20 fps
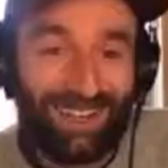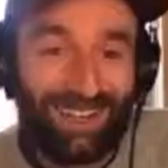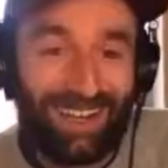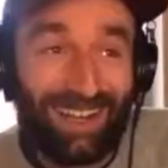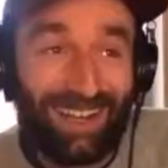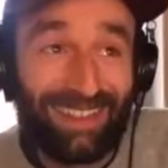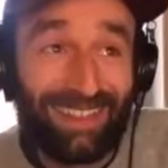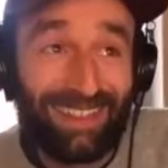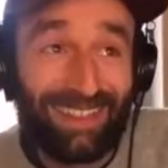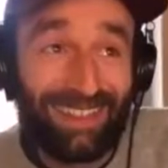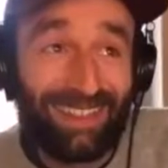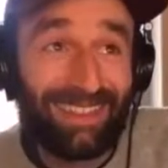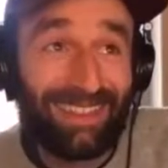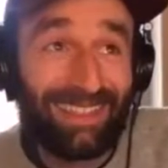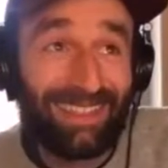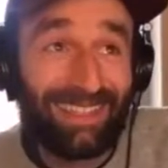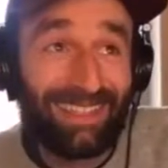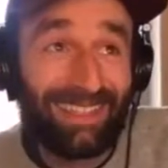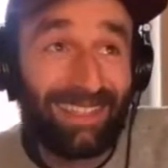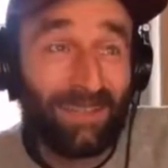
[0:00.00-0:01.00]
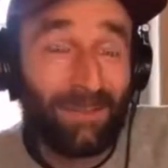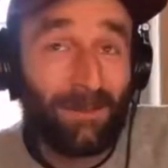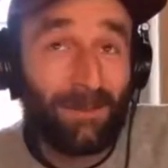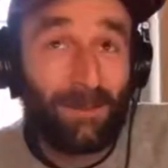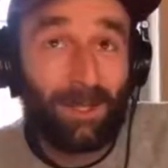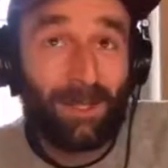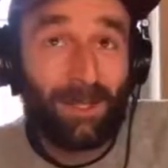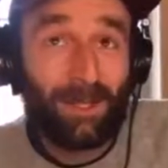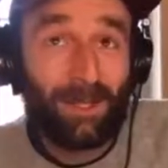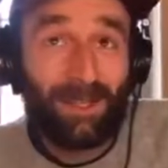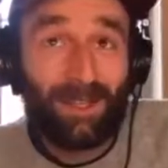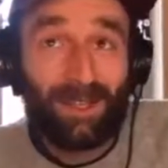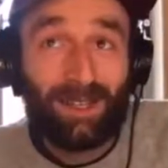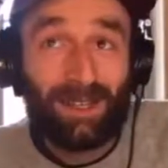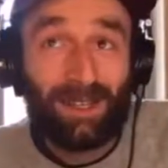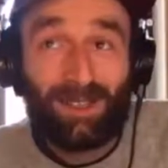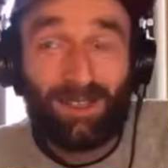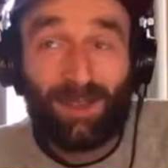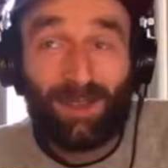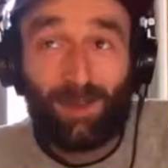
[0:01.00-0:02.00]
I think the
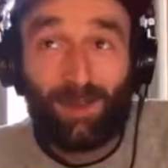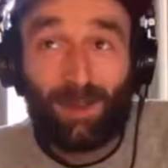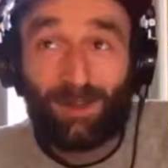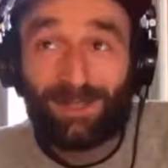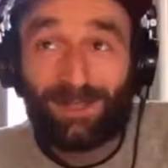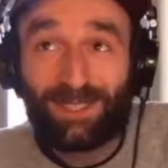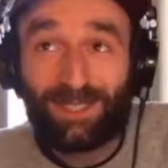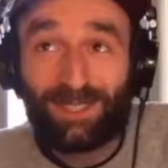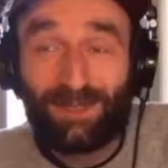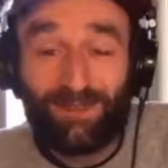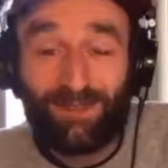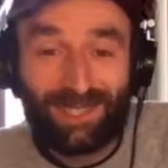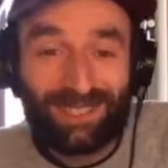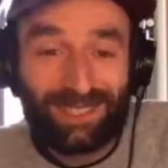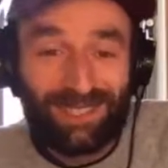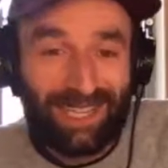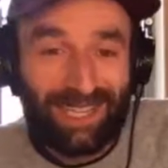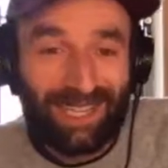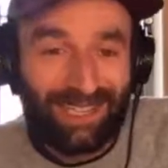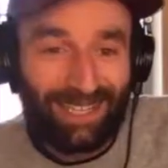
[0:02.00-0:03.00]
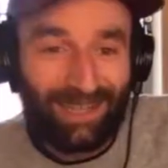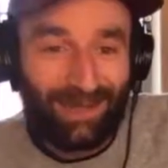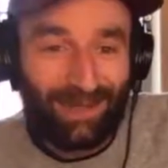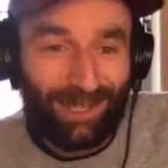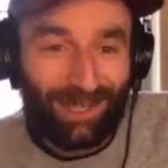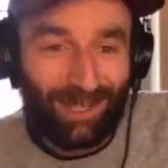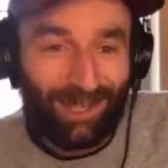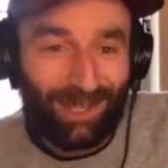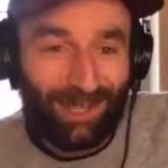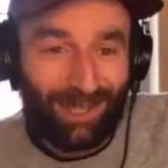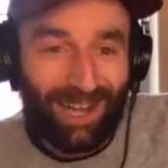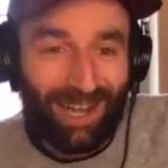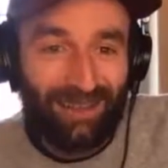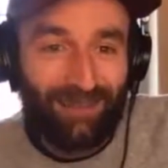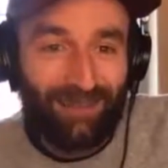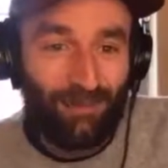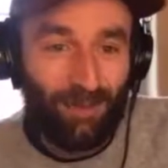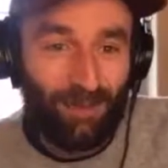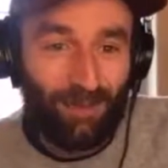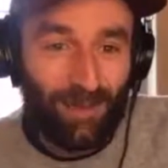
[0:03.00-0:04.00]
most sophisticated thinker
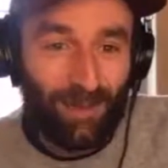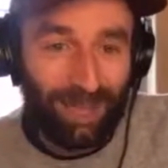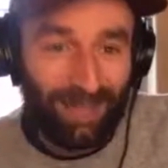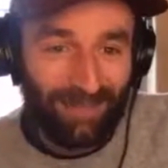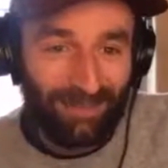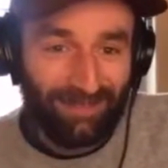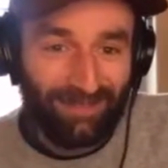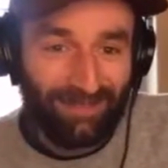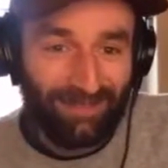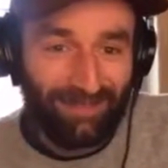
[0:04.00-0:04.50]
I've ever met